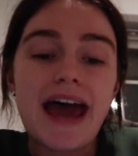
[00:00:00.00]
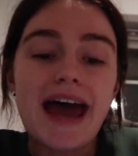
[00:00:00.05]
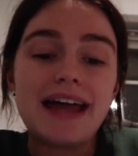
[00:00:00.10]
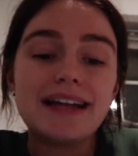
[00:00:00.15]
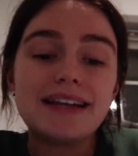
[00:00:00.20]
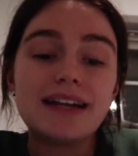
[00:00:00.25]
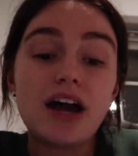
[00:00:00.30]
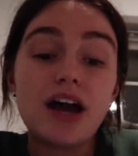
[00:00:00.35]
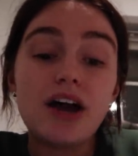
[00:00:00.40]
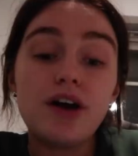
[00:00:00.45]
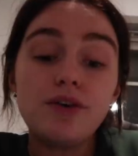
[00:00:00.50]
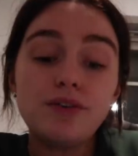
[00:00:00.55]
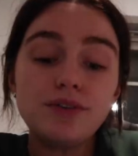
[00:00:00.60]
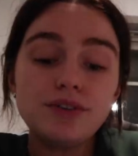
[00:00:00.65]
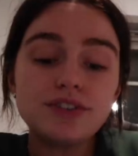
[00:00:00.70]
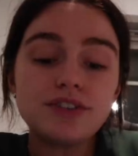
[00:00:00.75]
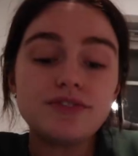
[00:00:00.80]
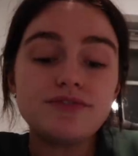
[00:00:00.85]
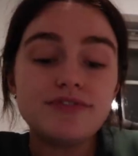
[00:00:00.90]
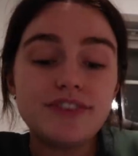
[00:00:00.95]
And I
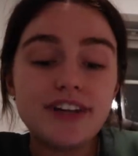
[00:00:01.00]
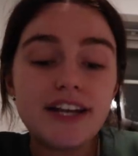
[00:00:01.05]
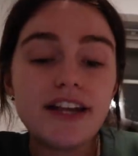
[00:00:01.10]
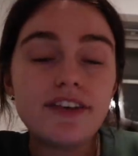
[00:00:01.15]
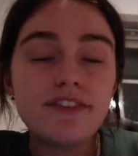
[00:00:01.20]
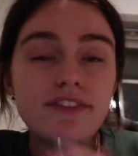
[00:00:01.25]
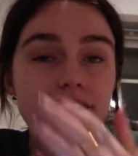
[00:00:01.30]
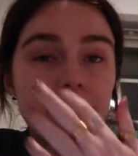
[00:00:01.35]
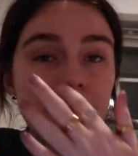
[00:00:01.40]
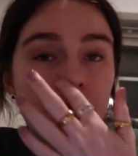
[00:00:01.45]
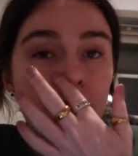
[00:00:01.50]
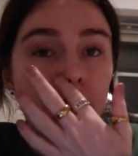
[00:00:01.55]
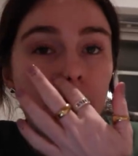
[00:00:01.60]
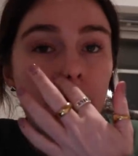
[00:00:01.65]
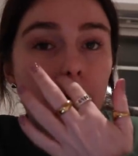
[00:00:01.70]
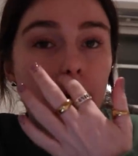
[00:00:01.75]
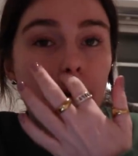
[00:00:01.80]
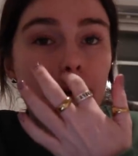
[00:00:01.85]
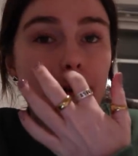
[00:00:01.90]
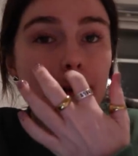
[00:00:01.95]
also really really
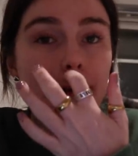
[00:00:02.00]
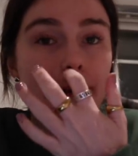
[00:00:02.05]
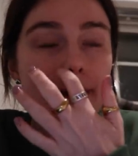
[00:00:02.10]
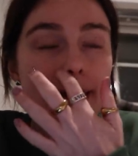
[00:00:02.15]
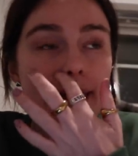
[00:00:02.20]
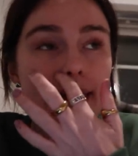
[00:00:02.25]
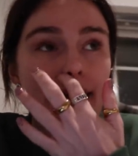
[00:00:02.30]
want